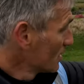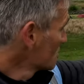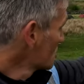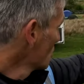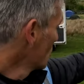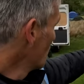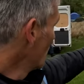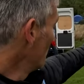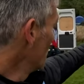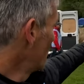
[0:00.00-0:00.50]

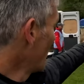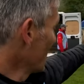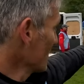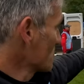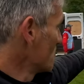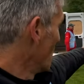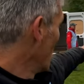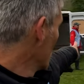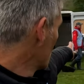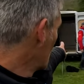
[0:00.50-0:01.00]
So
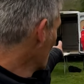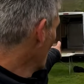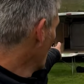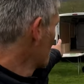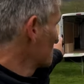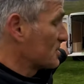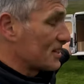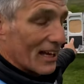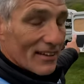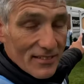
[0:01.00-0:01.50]
that's my
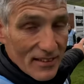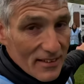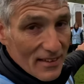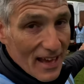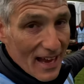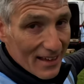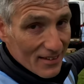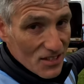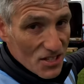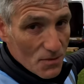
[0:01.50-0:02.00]
job, standing
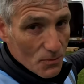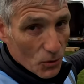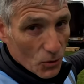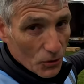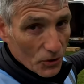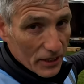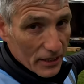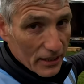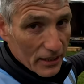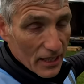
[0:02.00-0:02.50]
there this
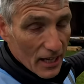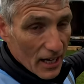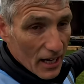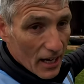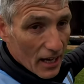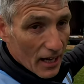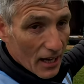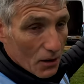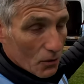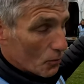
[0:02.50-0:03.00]
morning,
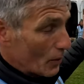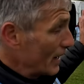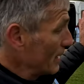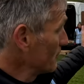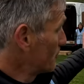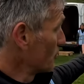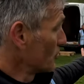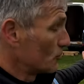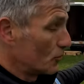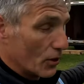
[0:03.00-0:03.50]

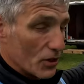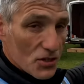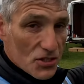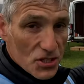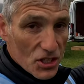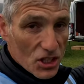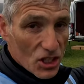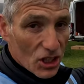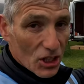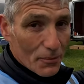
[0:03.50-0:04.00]
waiting for the
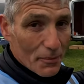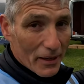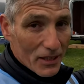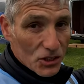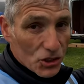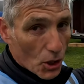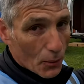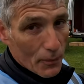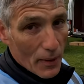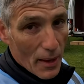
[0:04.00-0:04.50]
runners to come
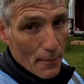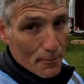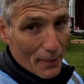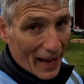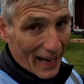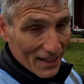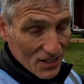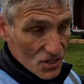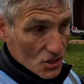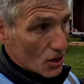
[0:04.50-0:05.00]
and drop their
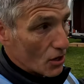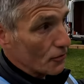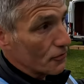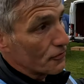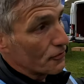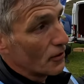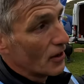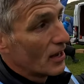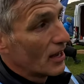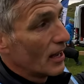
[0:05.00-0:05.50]
bags
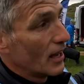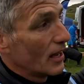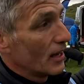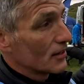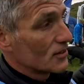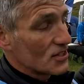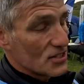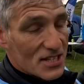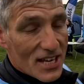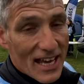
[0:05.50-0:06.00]
off
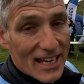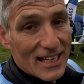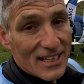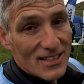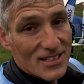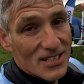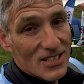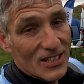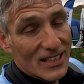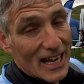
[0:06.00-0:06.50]
to take
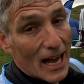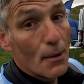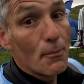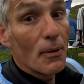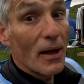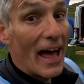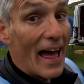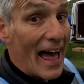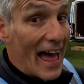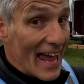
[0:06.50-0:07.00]
it to
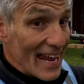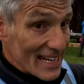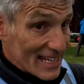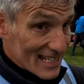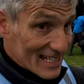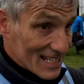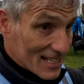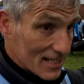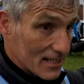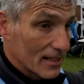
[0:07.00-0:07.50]
Camp
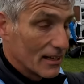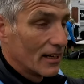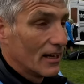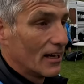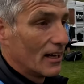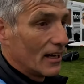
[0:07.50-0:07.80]
8.